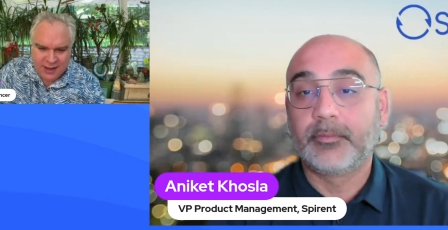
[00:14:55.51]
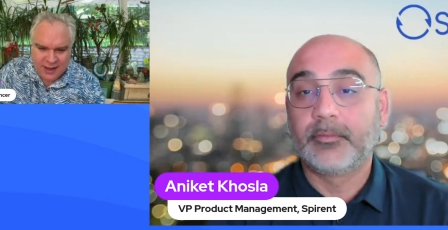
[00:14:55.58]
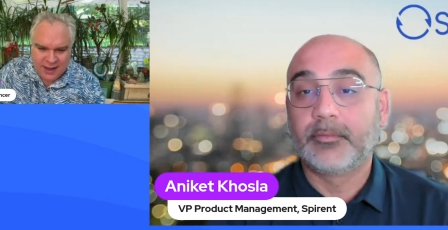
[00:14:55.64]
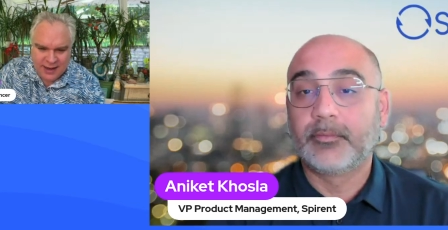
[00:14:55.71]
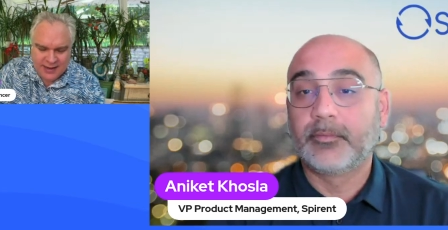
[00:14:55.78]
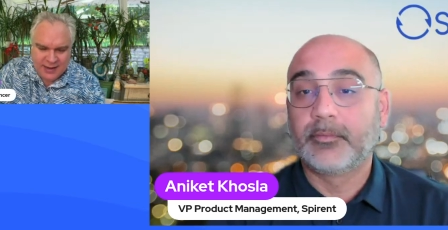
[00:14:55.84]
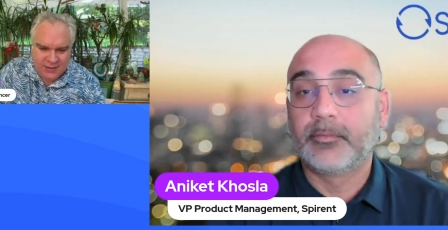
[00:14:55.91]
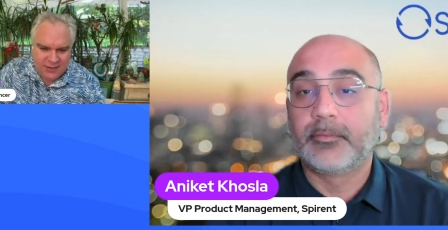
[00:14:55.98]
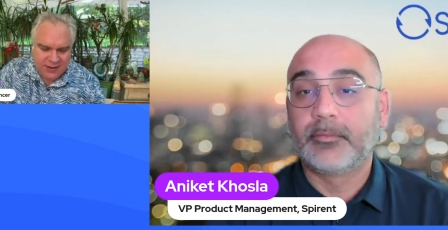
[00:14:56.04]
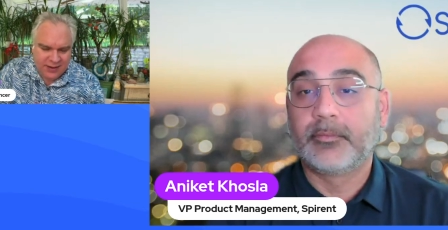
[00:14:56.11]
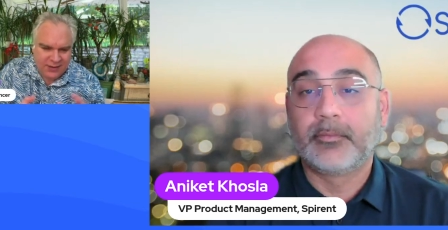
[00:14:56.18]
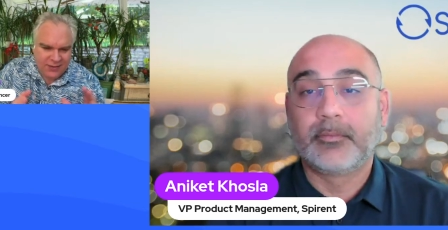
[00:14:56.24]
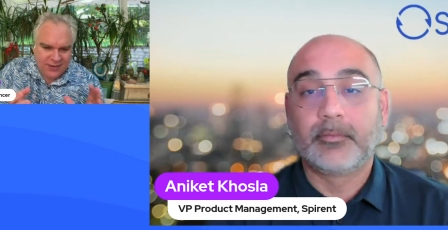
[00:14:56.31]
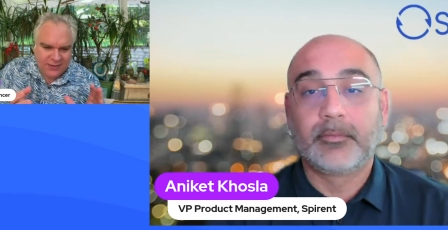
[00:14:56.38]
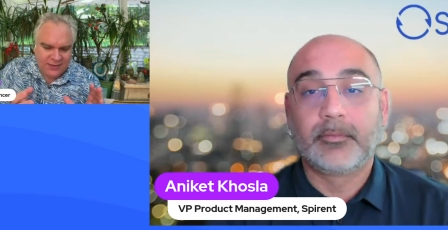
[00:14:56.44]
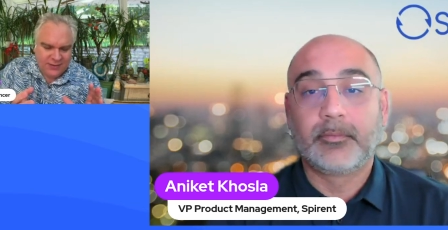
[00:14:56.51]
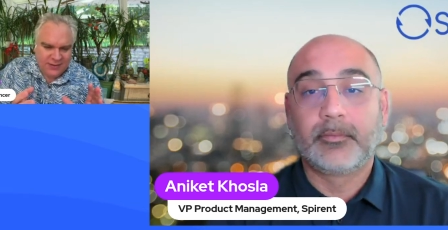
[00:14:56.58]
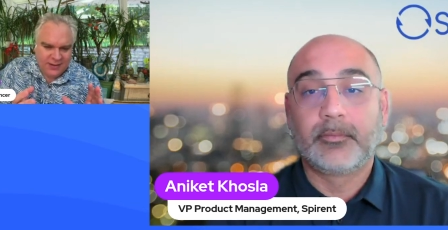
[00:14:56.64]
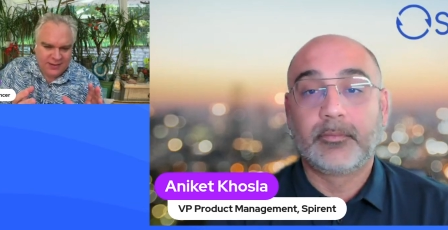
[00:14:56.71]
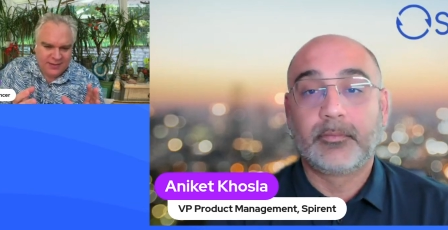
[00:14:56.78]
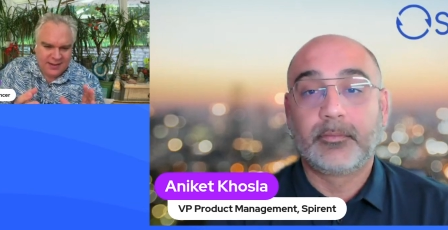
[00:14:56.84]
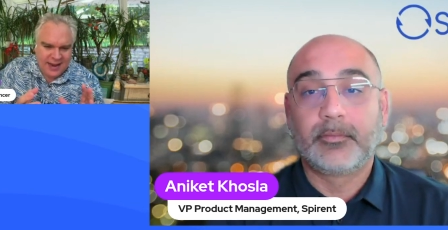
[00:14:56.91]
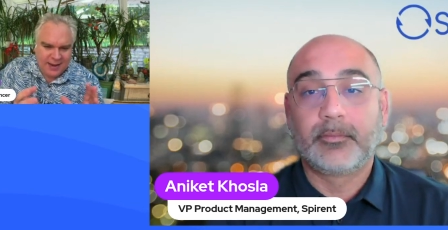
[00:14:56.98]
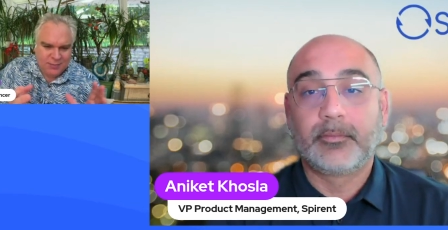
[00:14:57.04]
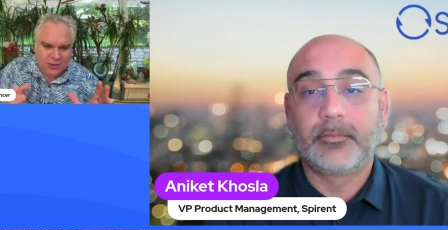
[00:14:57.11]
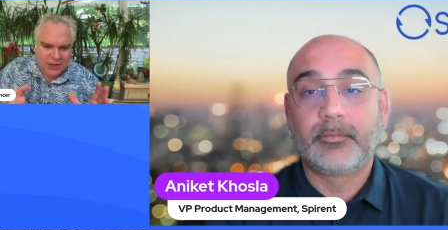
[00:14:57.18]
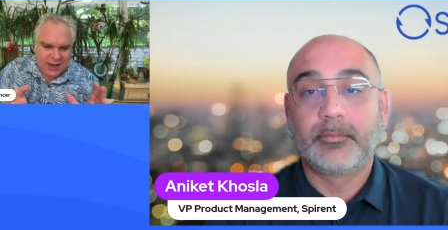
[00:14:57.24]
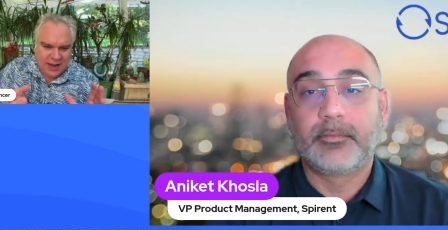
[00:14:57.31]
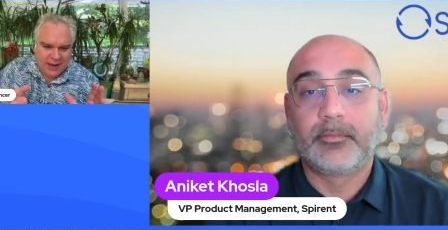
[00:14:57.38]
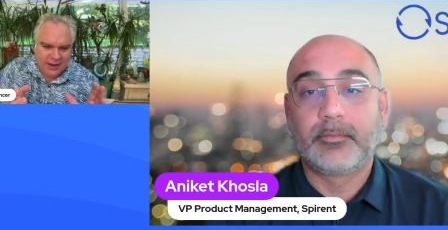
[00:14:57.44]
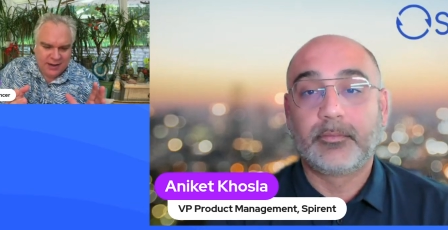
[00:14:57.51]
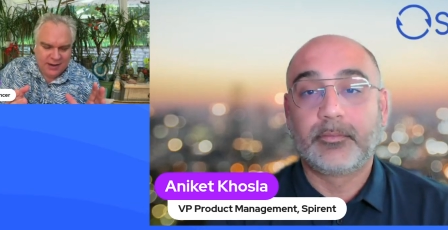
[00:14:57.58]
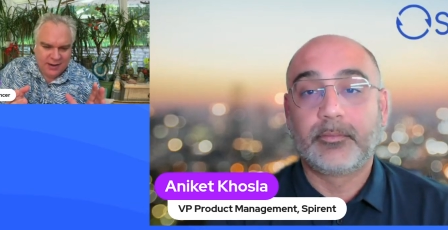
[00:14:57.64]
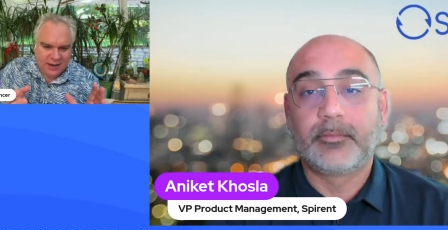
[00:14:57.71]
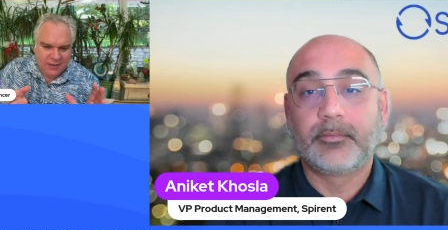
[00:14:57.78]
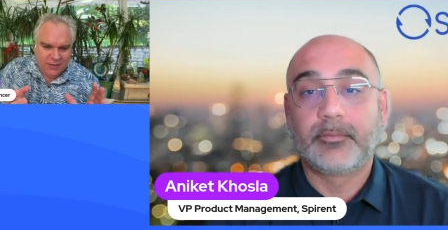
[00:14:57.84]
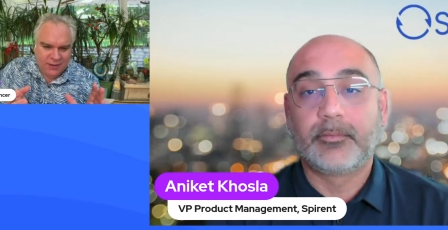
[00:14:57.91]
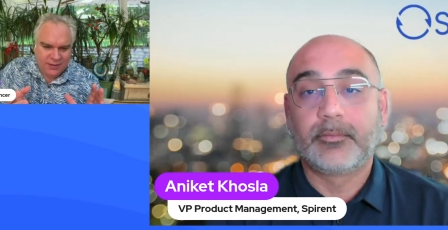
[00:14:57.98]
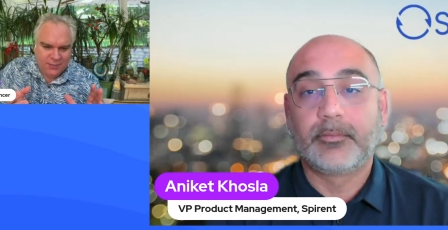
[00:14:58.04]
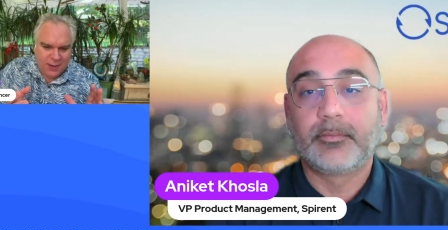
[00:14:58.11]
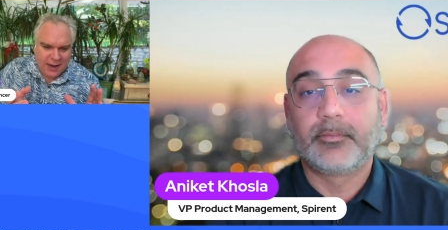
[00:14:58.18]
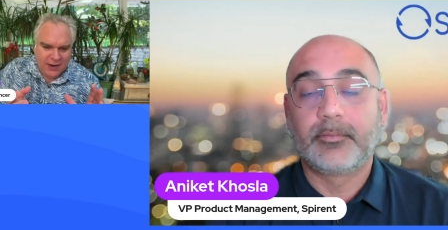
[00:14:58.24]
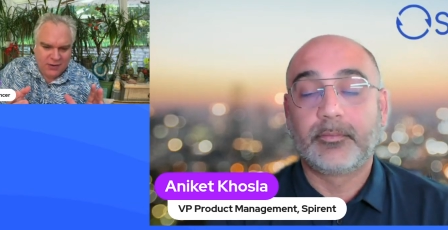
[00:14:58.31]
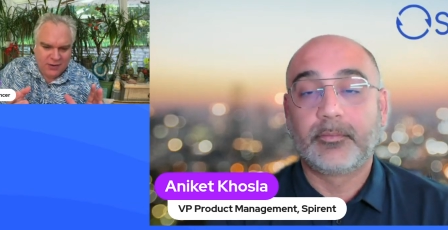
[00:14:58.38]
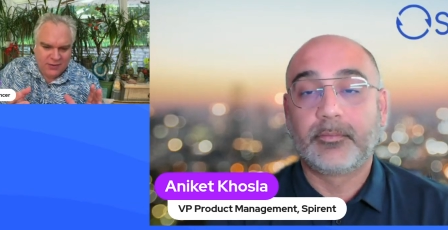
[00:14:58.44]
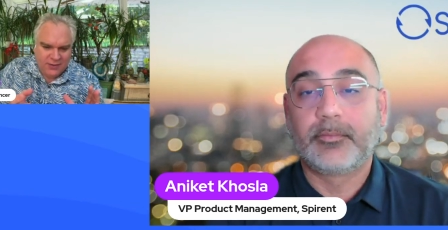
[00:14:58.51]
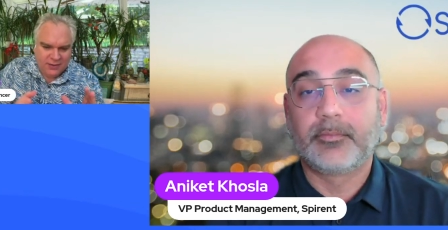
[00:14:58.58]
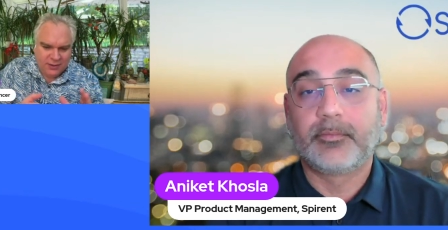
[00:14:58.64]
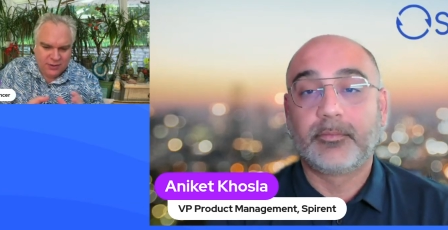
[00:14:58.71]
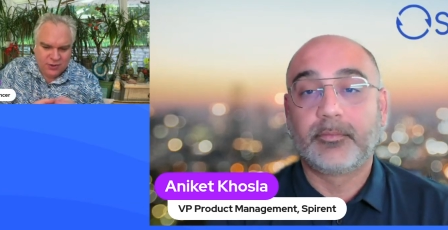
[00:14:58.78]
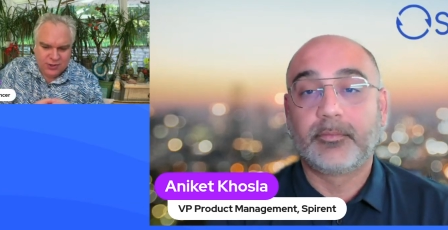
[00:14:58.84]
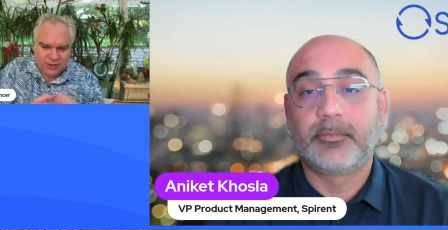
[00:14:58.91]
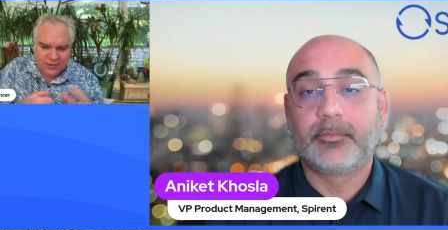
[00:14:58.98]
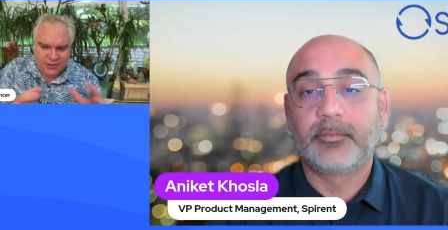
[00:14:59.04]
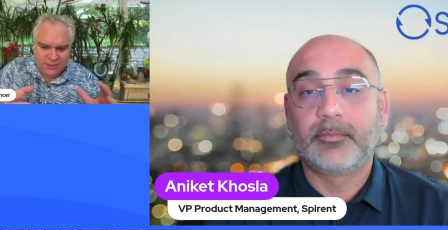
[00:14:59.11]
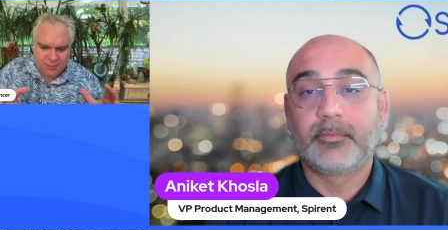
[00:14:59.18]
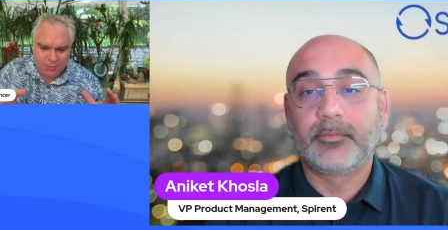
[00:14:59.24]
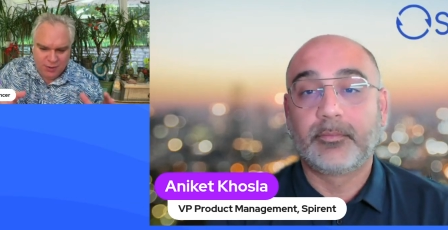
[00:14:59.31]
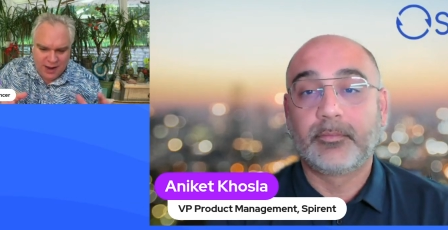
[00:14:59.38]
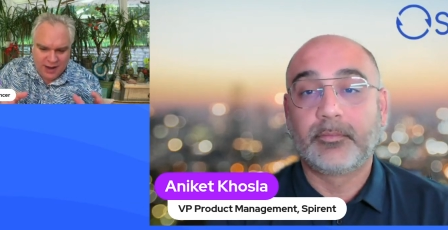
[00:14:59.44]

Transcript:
Speaker 1: And give us a snapshot of the Spirent solutions and